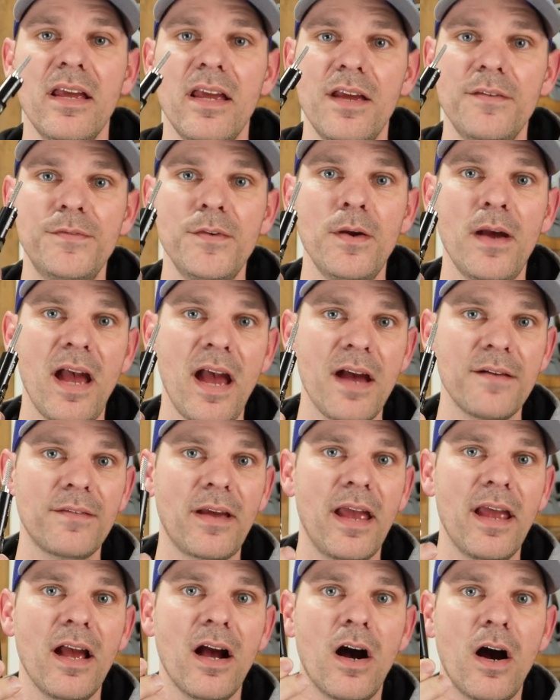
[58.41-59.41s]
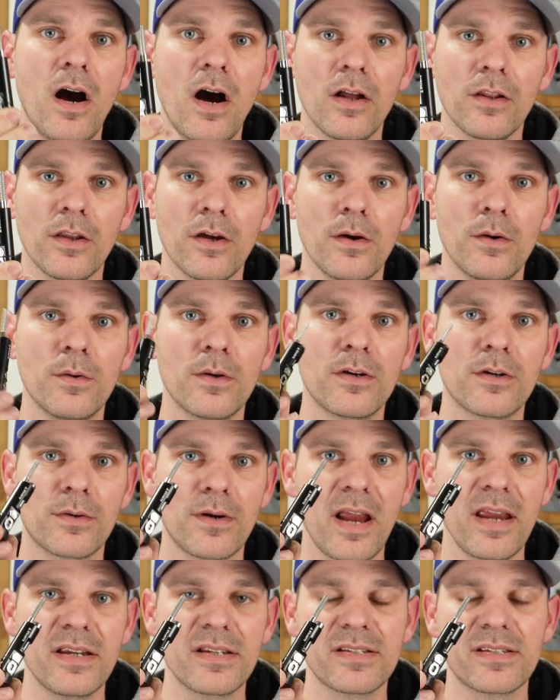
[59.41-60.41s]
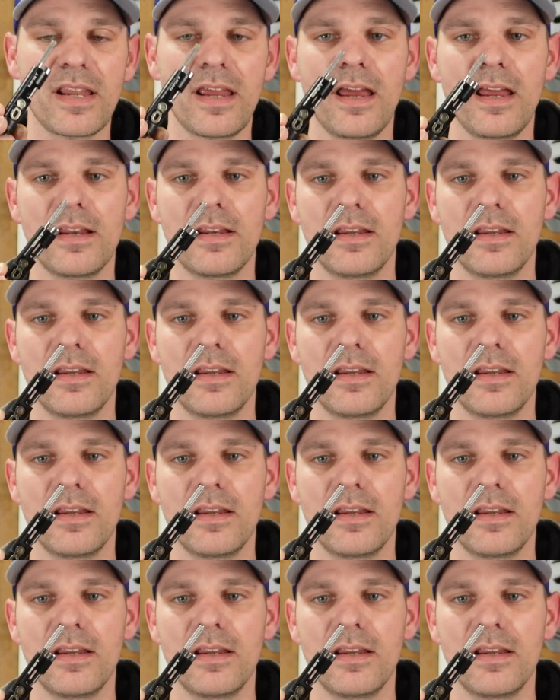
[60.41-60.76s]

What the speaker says: if you have a hollow crankset.